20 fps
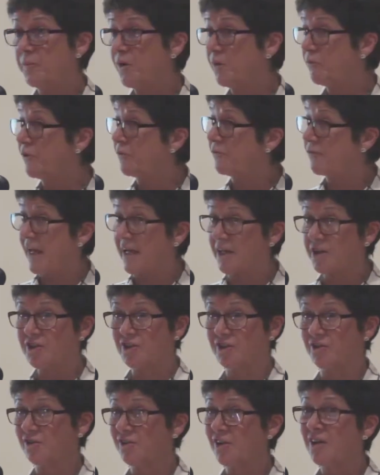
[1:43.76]

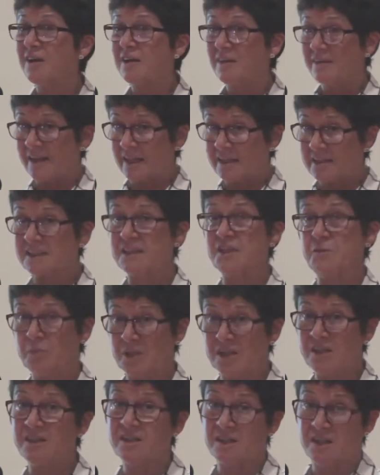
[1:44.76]
reflection, their
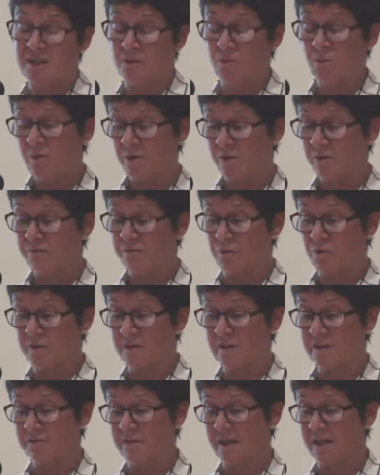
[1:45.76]
CPD,
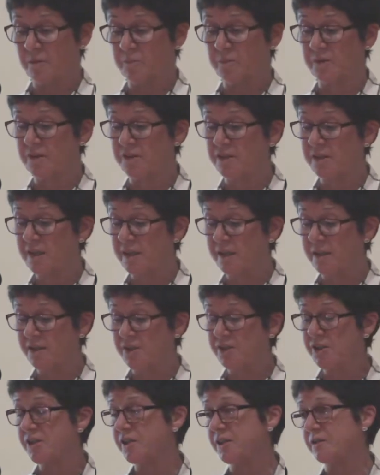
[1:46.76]
Workforce Development
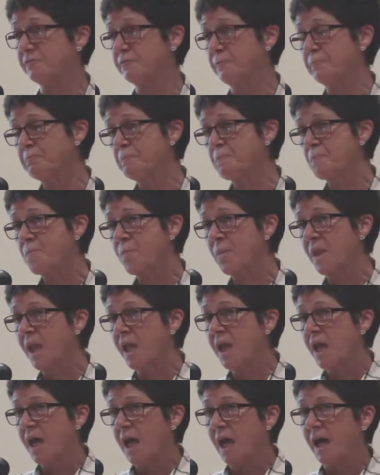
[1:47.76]
Initiative.
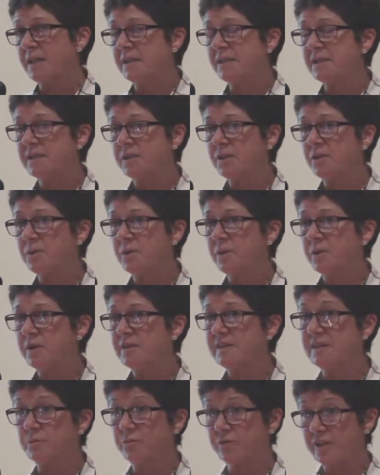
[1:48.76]
And so
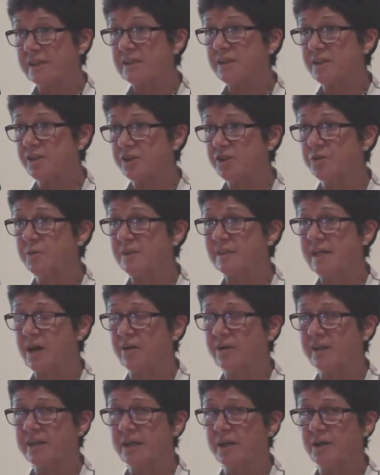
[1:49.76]
some research was
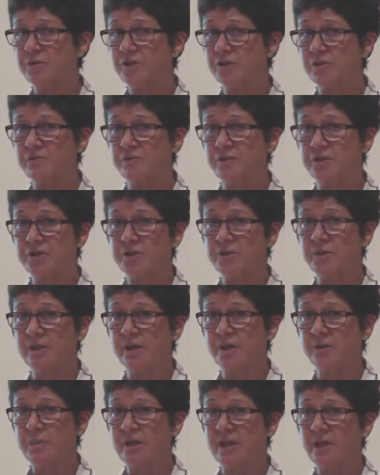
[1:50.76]
carried out over a
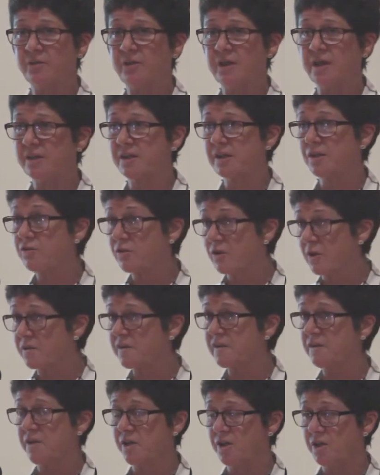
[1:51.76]
2-year period
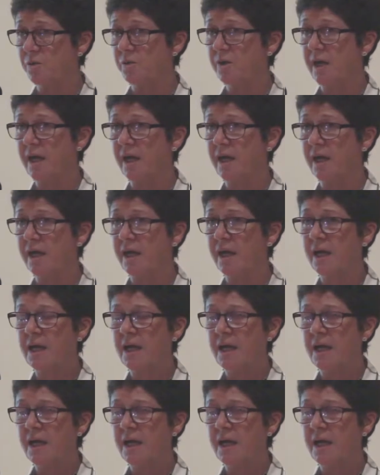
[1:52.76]
across the UK,